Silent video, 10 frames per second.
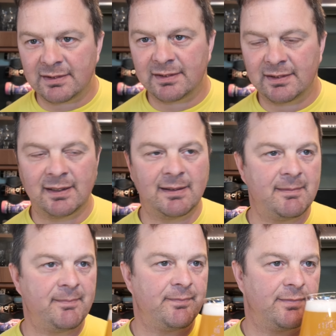
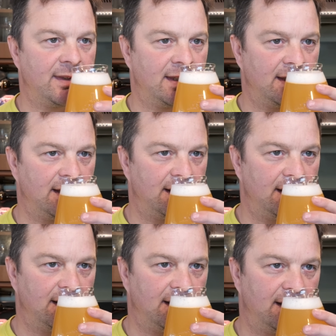
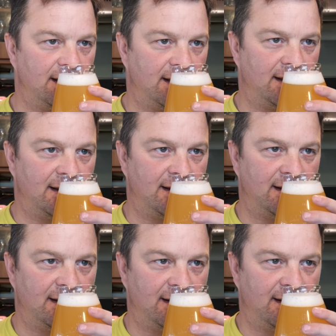
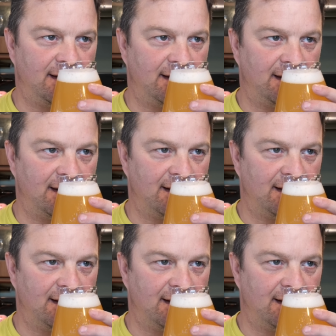(no one is talking)